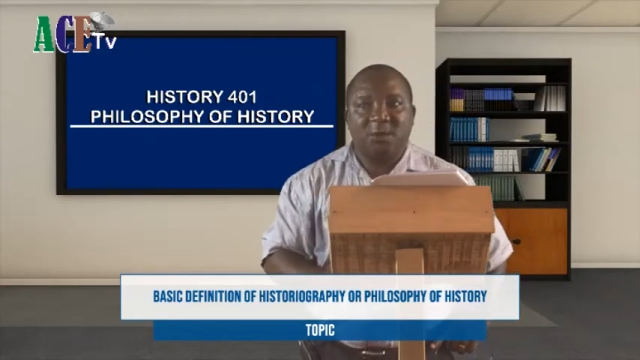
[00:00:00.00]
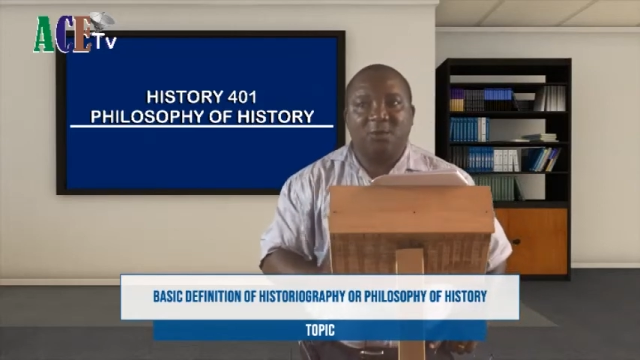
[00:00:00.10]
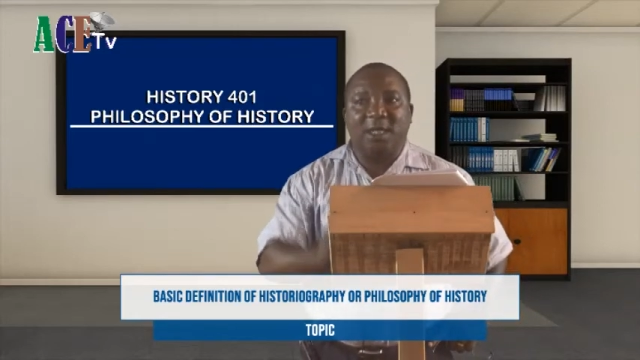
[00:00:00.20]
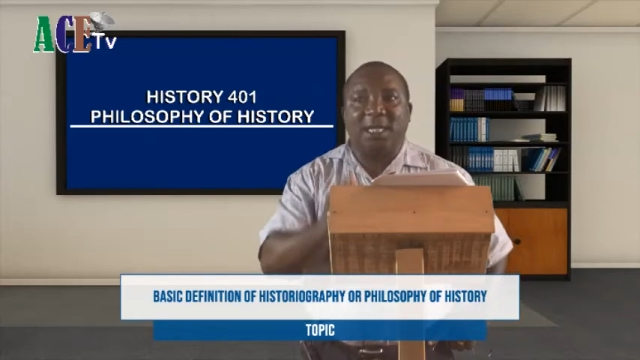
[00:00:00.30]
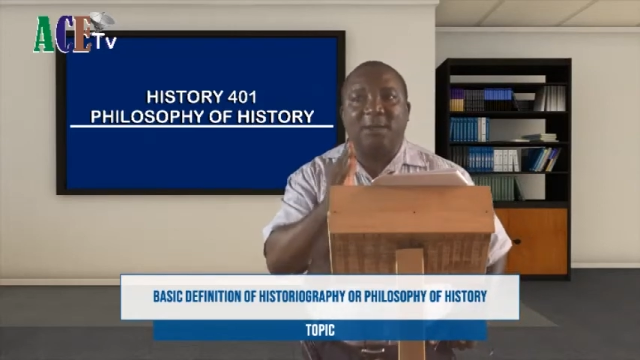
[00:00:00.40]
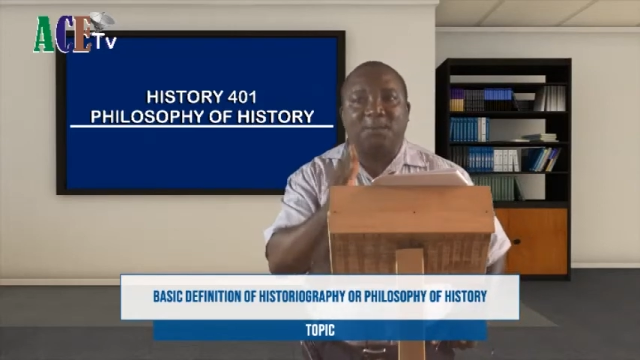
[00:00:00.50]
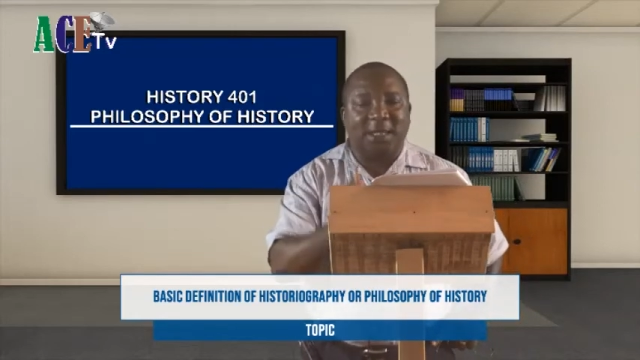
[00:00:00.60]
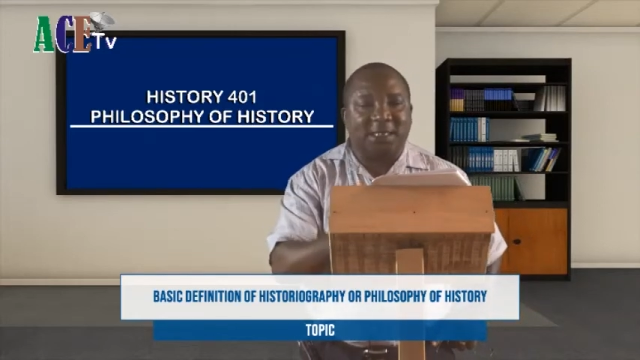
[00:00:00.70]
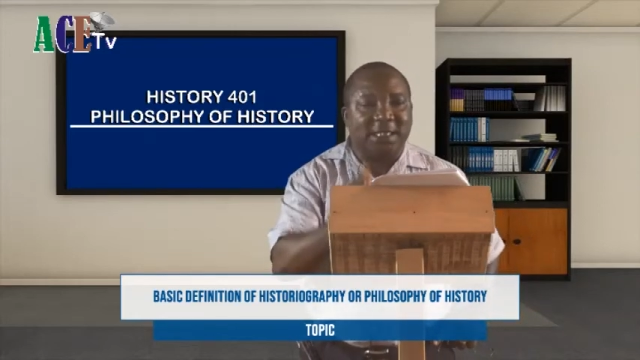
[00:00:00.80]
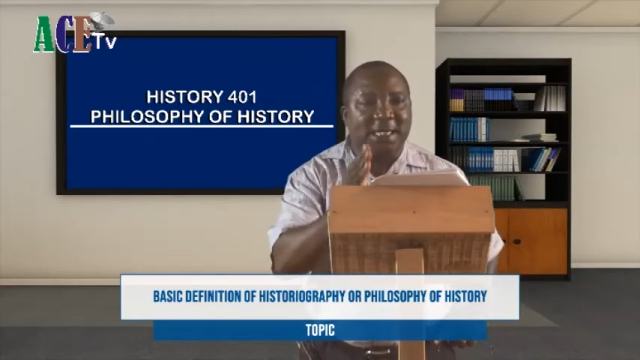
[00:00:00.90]
When a
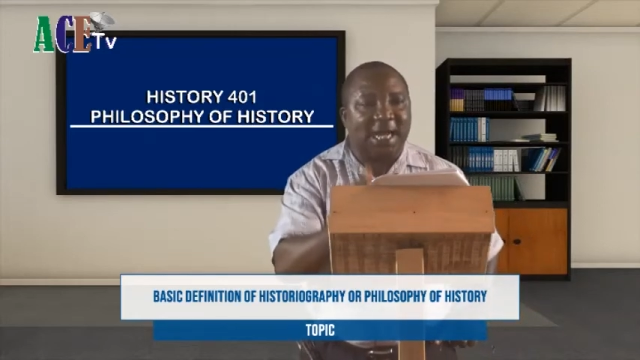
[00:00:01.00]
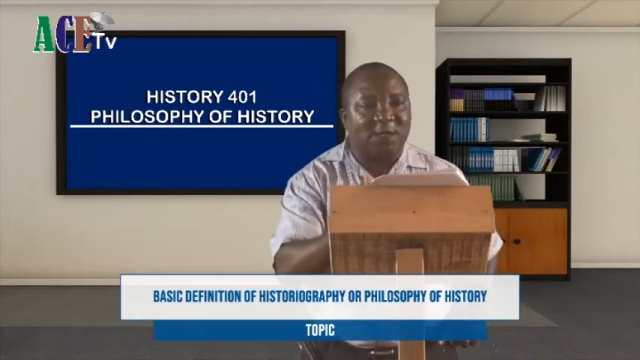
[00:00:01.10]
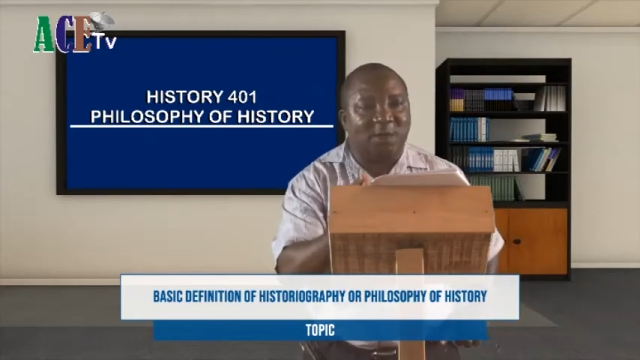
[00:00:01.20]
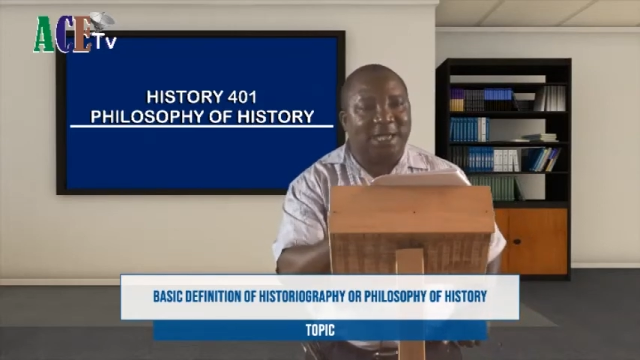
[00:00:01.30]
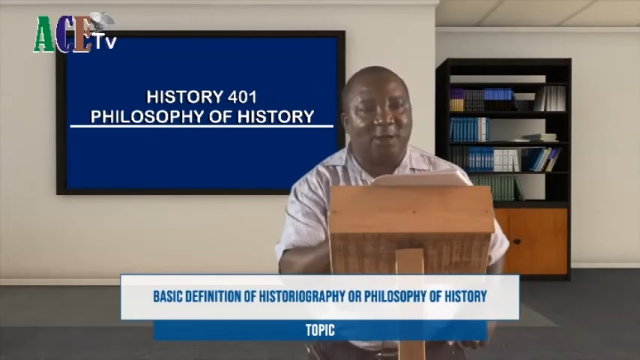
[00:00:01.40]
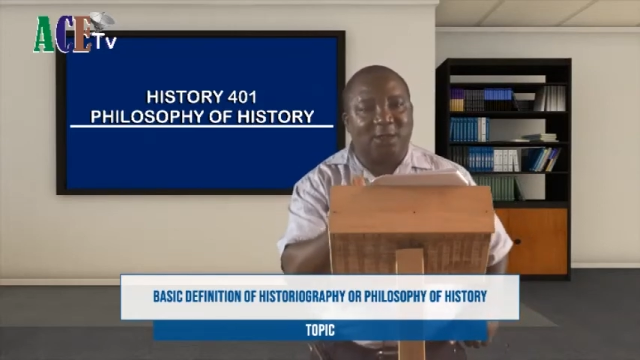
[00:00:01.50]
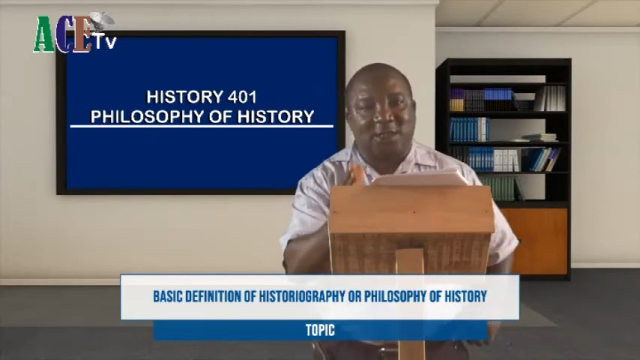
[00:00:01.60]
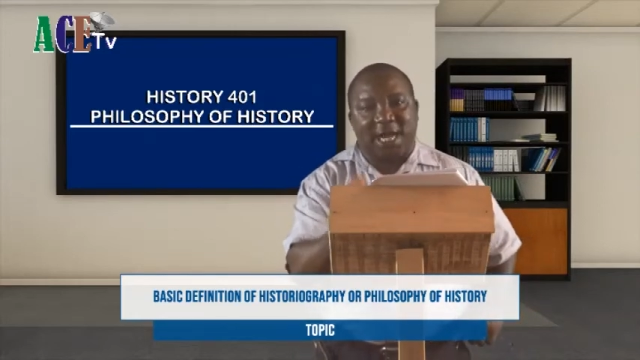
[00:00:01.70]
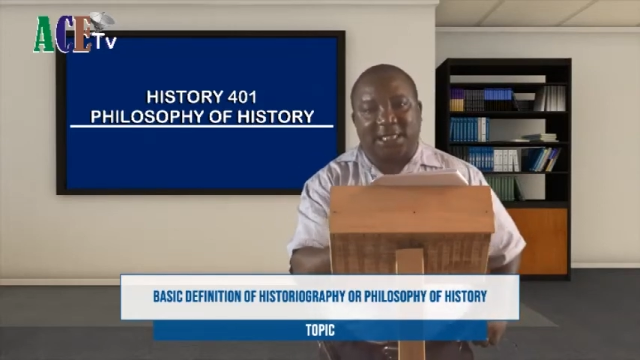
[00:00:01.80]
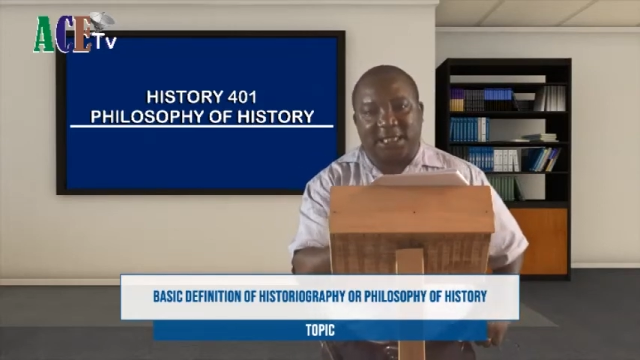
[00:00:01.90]
person dies without
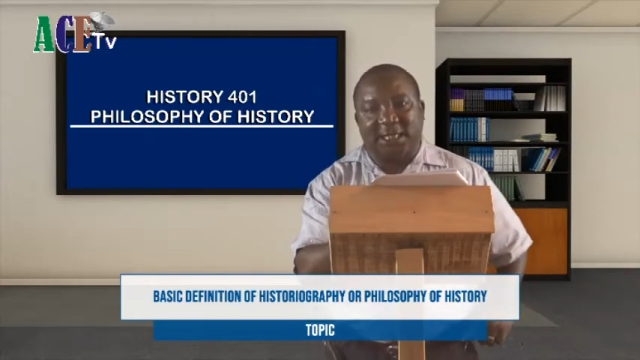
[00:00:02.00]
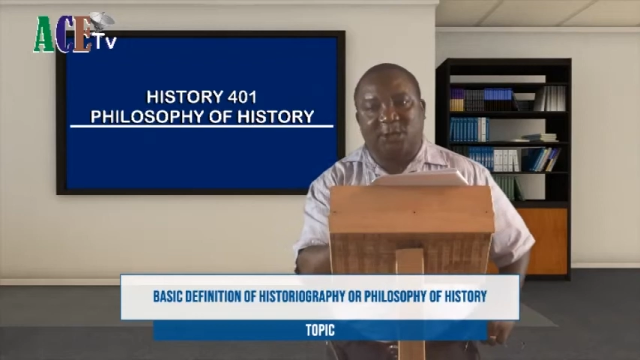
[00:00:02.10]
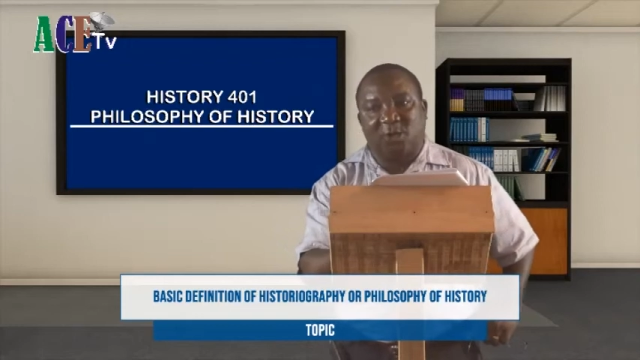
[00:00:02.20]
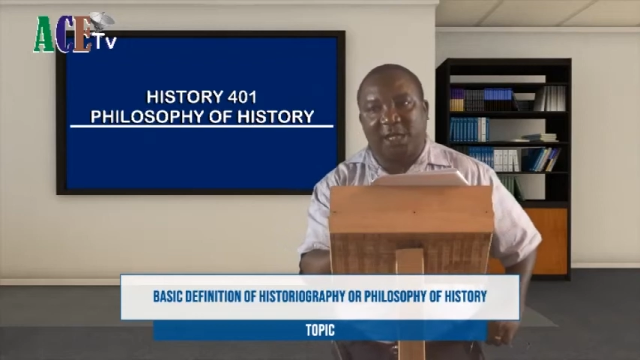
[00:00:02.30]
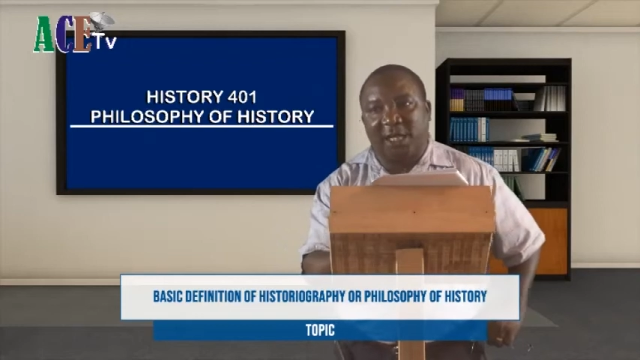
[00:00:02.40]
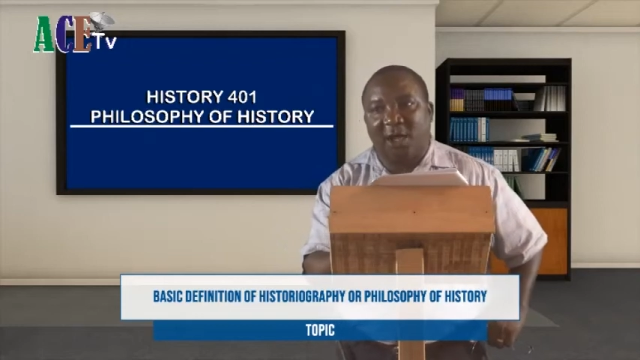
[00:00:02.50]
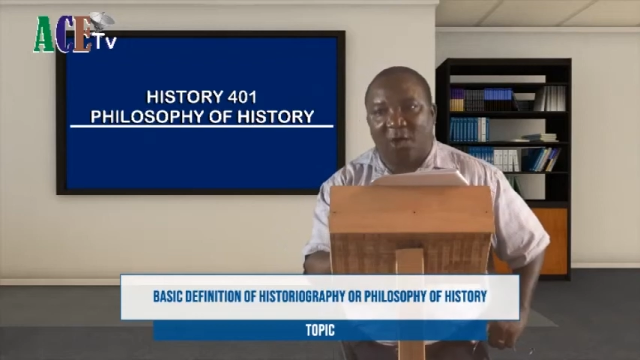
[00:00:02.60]
writing his will